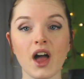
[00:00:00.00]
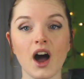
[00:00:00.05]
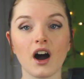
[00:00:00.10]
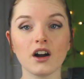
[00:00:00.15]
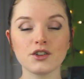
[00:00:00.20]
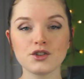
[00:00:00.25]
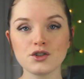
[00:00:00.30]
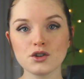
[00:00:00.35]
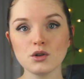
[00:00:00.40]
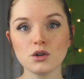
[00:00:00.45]

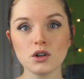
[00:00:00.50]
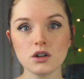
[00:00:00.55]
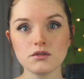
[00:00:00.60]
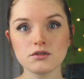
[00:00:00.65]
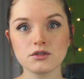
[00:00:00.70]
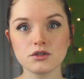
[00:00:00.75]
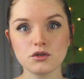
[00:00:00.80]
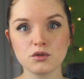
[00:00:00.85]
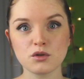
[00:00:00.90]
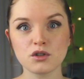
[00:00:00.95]
I do love
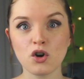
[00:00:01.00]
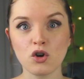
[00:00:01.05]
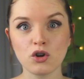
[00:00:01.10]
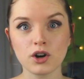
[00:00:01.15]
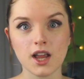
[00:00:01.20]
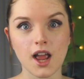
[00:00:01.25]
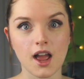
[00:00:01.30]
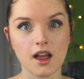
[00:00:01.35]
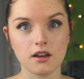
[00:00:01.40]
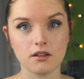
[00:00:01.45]
stuff with
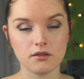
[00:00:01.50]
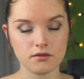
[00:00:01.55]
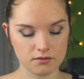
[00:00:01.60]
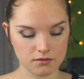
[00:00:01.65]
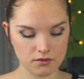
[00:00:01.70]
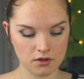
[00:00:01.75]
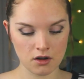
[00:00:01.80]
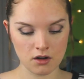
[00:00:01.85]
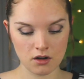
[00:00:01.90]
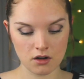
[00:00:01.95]
honey in,
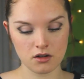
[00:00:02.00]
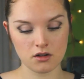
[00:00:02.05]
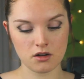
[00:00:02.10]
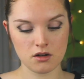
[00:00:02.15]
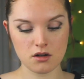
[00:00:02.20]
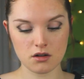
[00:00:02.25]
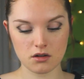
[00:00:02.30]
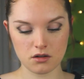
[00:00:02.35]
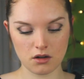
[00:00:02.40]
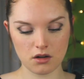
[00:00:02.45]

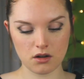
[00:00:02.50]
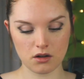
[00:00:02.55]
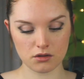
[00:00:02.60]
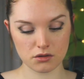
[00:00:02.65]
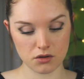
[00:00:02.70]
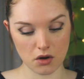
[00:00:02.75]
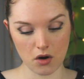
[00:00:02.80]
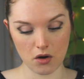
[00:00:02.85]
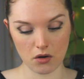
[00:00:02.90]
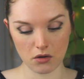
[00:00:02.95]

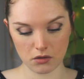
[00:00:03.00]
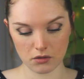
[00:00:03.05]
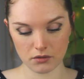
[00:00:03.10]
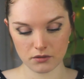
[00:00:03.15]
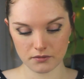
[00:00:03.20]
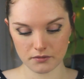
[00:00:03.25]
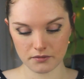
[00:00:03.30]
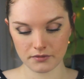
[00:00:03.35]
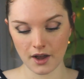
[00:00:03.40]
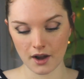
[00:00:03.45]
so
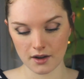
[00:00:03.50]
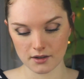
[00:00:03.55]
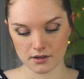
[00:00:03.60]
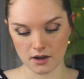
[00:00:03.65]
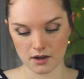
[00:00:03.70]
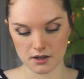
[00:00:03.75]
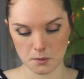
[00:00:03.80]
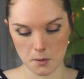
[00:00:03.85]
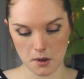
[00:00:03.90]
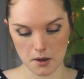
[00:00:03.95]
that
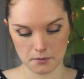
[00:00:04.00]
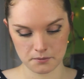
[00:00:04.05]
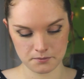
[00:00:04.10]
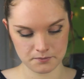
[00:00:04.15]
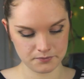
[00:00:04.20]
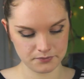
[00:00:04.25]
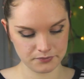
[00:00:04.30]
excites me.